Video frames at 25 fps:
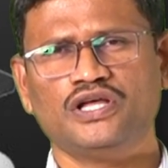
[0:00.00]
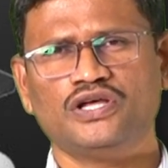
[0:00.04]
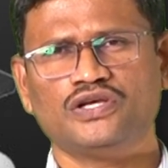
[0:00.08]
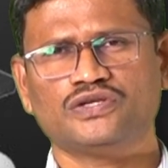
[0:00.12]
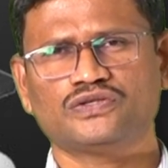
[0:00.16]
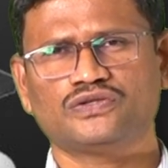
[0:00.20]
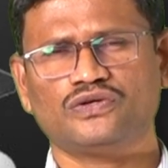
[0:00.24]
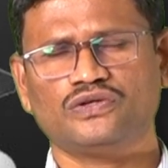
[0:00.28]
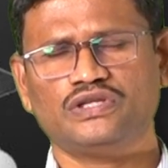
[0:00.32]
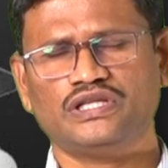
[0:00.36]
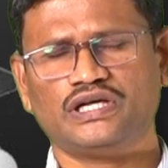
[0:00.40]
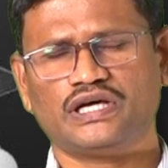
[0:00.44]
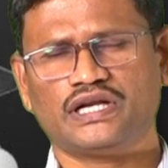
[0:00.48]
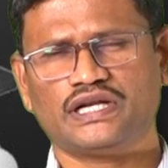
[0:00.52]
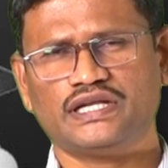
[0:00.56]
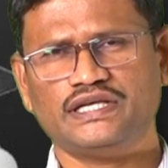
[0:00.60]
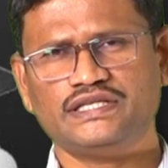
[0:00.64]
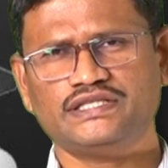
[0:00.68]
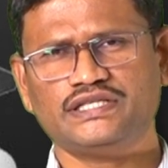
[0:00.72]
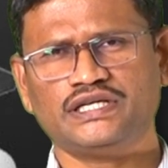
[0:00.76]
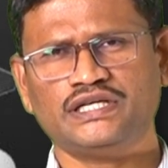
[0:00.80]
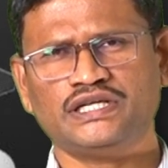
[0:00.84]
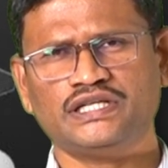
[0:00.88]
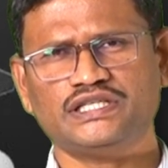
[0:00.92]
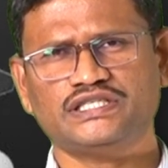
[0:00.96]
So the
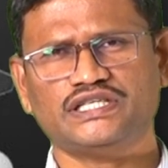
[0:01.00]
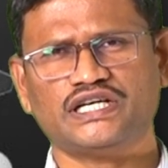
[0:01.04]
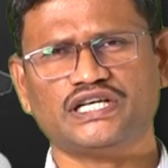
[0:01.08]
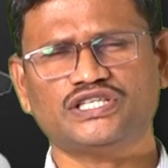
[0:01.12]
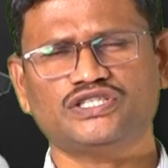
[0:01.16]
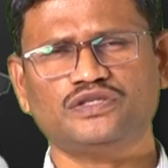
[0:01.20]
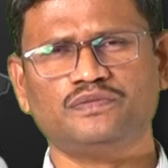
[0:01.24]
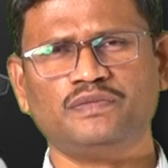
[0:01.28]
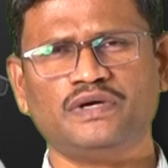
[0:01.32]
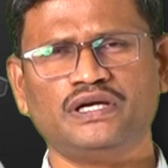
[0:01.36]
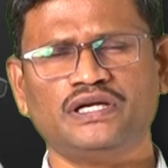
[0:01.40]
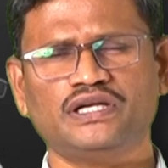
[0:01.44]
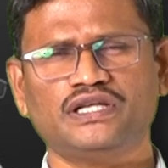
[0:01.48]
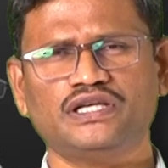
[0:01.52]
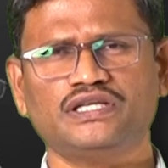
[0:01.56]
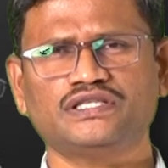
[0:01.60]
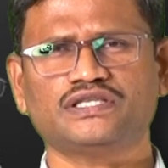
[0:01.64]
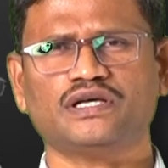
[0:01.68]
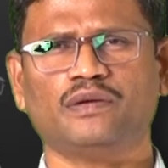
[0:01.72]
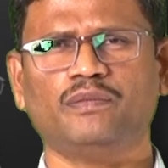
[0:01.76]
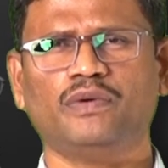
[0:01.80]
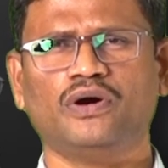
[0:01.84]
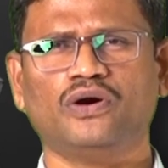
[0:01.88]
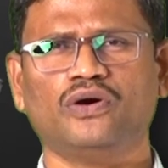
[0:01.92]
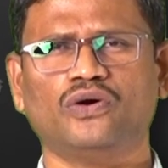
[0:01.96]
recent judgment is
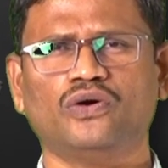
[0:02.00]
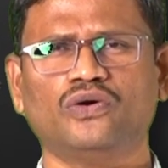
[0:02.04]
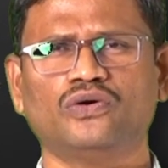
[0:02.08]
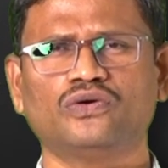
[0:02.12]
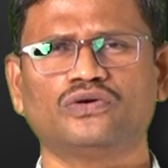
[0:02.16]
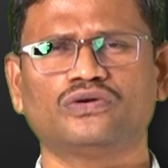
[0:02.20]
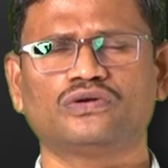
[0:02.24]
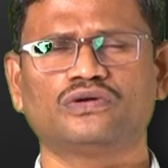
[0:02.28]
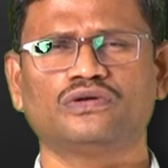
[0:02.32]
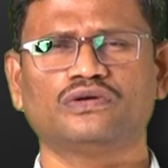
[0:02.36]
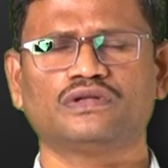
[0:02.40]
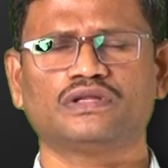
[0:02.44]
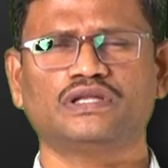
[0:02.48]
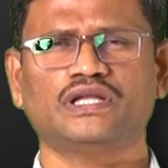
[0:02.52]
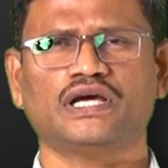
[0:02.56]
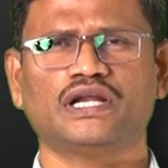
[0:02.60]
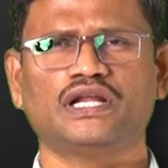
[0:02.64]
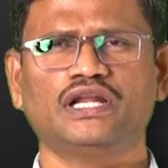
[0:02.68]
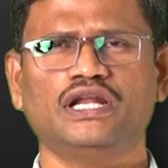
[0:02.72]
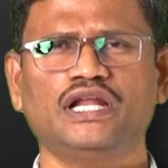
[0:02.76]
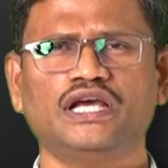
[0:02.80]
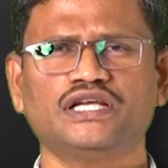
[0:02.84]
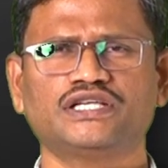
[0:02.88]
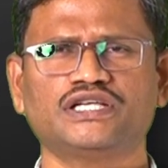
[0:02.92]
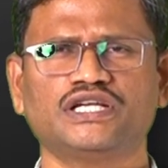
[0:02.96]
about the
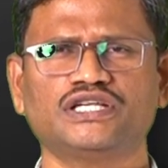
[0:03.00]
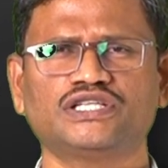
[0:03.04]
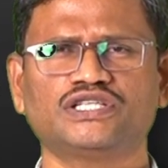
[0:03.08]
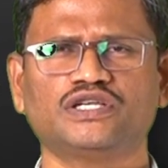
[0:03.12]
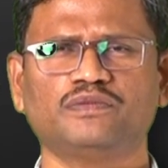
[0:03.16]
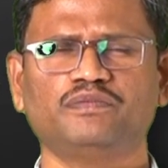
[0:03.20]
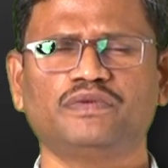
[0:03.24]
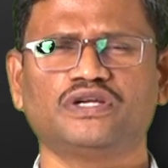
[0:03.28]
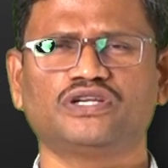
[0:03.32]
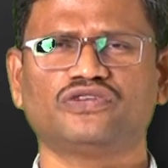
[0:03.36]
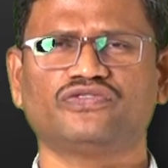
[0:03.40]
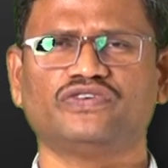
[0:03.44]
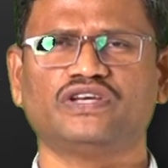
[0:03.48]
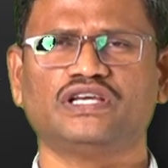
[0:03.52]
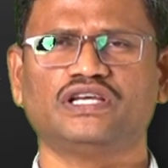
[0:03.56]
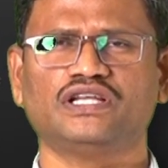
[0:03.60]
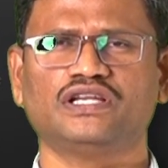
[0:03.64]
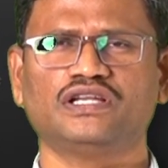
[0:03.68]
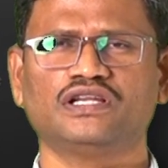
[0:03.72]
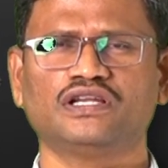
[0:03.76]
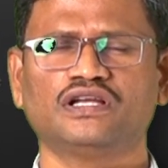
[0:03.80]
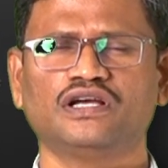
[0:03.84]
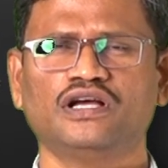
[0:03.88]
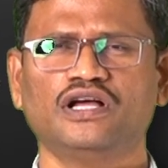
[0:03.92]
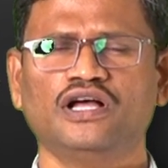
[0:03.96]
relationship
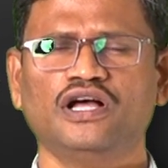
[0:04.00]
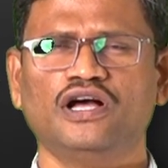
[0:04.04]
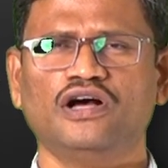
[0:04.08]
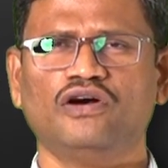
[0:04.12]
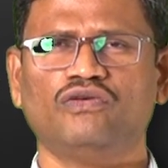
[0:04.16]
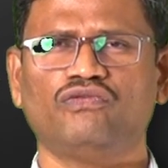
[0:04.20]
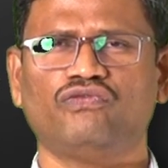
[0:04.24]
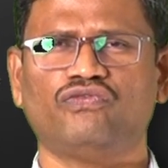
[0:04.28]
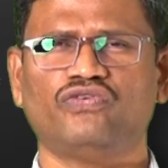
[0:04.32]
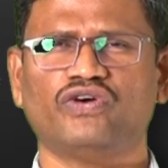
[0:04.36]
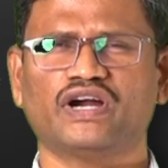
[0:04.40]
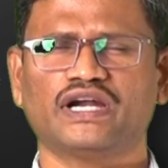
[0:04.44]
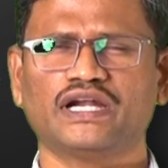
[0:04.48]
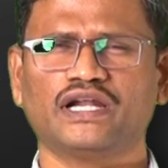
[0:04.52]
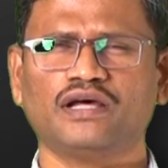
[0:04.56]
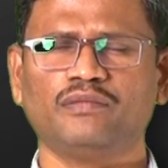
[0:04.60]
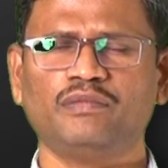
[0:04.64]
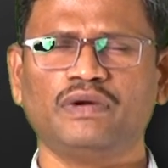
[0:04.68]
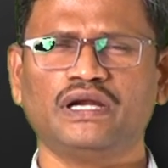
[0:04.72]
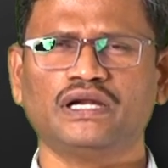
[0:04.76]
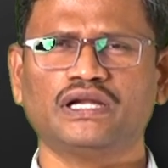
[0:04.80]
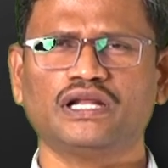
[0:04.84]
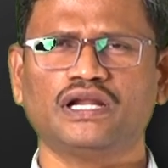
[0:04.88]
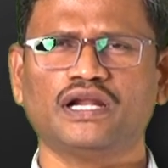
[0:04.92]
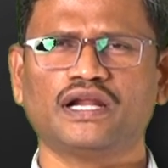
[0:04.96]
between
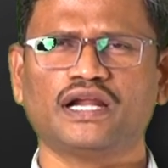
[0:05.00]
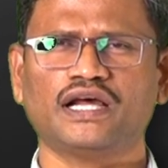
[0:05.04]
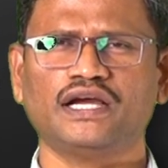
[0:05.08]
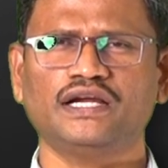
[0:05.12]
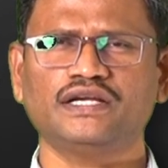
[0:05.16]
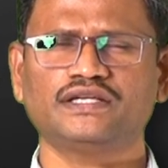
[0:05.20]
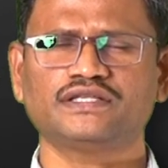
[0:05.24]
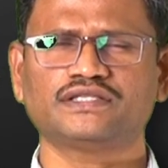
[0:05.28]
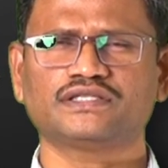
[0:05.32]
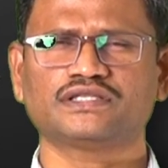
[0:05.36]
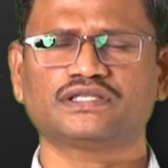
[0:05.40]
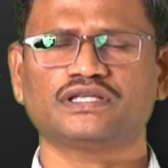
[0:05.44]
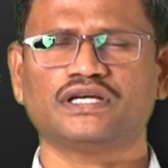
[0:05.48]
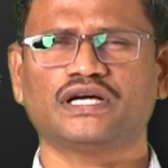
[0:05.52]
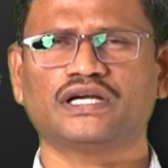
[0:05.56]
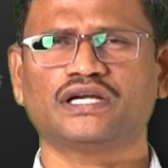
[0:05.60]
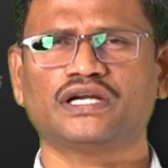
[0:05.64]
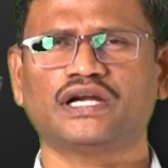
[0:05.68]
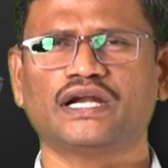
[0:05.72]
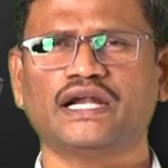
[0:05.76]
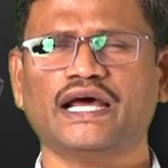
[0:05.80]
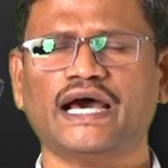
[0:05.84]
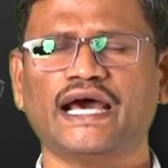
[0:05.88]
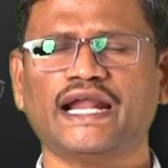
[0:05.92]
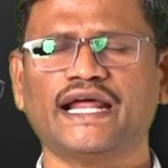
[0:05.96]
fundamental rights and the
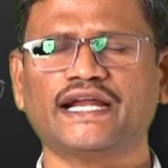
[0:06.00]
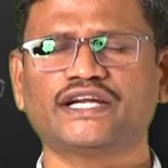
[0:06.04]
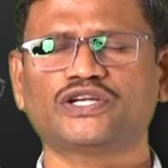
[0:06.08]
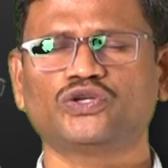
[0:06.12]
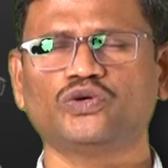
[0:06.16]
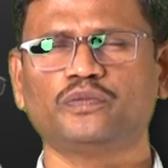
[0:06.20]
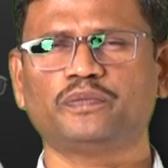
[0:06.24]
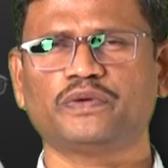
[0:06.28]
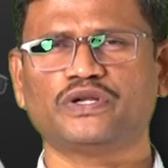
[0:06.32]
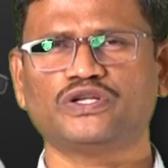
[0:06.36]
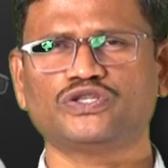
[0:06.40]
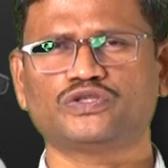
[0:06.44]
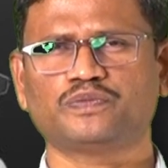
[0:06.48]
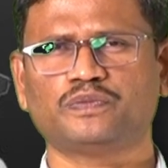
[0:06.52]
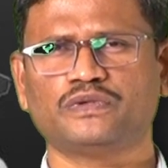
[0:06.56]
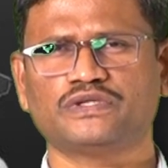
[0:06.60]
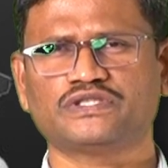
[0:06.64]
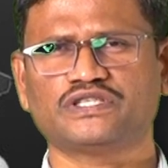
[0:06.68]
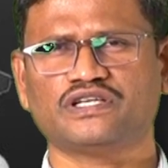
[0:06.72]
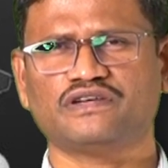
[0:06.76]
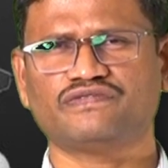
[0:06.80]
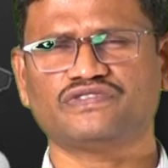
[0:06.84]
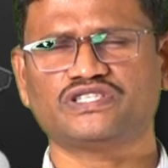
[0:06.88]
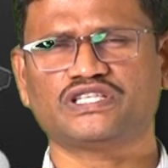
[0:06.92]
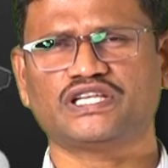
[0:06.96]
directive principles
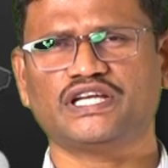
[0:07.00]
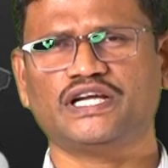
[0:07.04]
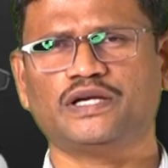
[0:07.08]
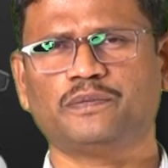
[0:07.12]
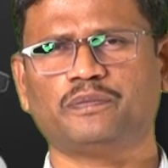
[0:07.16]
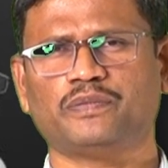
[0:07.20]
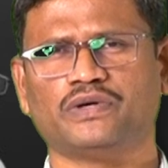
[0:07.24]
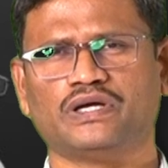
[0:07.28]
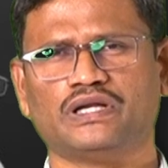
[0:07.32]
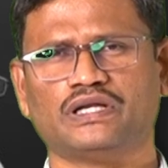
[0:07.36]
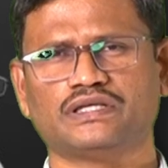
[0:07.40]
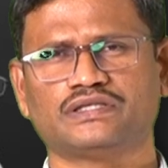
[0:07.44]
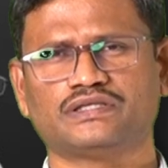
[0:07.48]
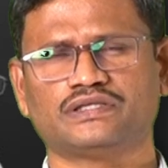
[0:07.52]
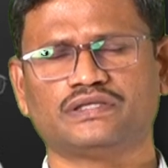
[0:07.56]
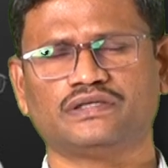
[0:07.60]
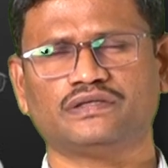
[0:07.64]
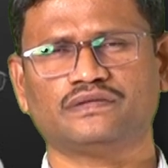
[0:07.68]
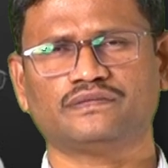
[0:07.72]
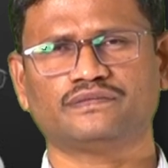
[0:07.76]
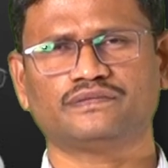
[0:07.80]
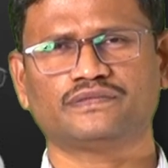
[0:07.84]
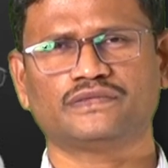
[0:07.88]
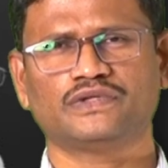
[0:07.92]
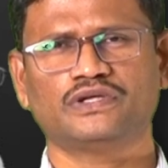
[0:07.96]
of state policy.
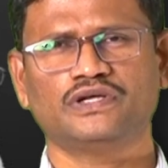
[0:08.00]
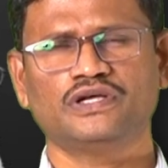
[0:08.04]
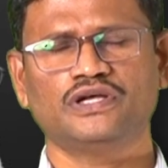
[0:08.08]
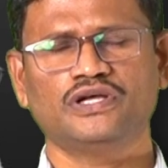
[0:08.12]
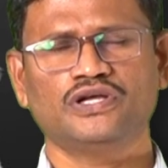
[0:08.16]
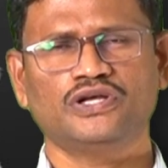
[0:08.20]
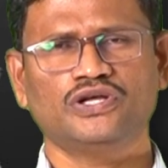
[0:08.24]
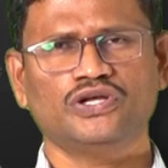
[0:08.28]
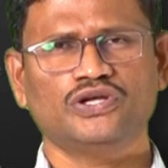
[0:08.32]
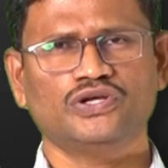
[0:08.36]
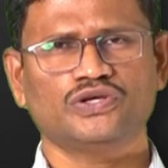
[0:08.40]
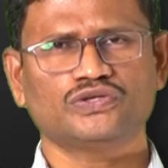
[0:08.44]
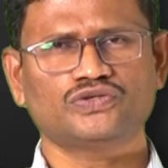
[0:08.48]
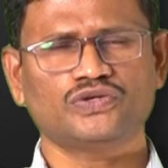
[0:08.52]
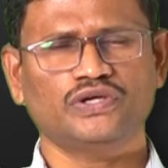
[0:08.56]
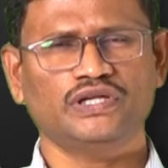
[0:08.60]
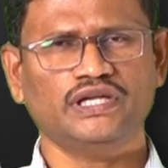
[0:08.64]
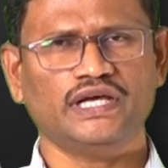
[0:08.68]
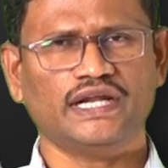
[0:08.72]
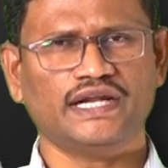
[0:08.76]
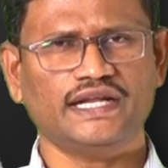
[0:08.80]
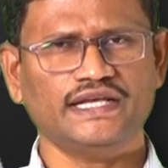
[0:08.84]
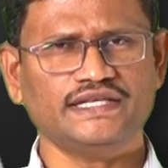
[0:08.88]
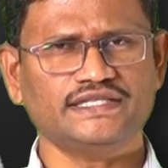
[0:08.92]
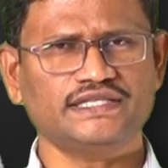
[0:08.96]
So in a
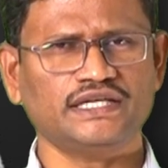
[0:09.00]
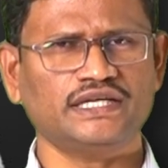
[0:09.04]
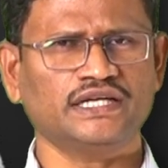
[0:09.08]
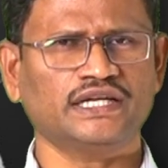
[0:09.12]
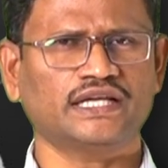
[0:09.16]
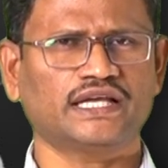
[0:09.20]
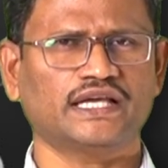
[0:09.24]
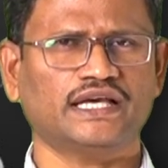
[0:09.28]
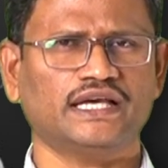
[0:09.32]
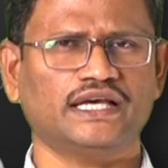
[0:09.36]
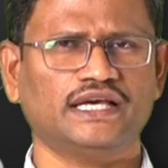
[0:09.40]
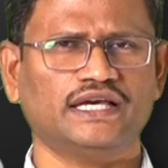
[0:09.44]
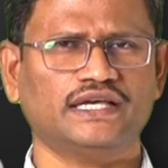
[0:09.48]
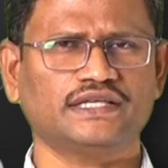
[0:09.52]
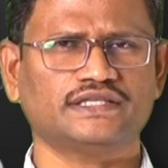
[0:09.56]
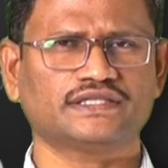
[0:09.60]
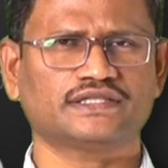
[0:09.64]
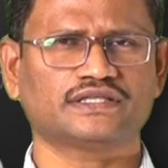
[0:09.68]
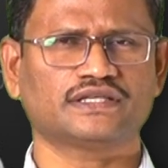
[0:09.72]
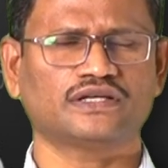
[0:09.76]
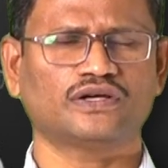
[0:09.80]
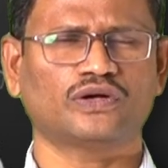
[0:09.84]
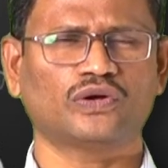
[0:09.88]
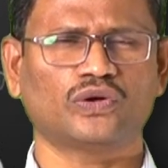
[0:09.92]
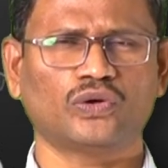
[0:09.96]
recent
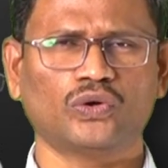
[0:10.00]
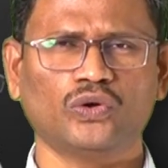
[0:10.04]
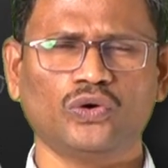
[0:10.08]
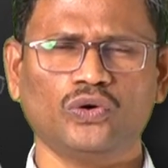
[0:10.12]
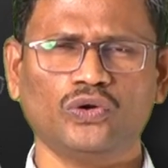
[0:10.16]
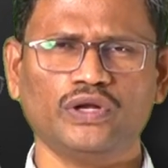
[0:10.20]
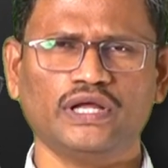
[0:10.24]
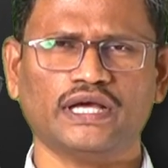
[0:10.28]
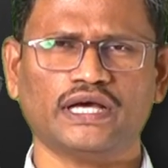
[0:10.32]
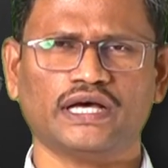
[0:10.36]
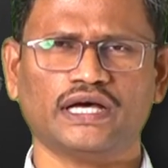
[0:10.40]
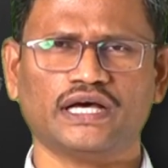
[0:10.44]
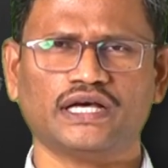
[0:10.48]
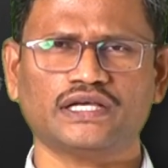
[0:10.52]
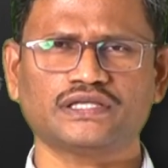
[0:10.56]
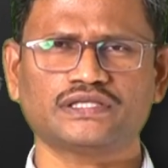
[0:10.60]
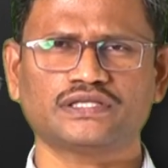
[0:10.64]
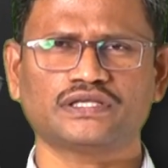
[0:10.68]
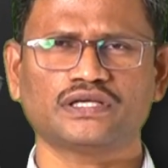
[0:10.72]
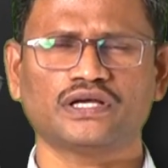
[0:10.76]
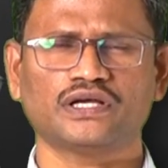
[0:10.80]
case known as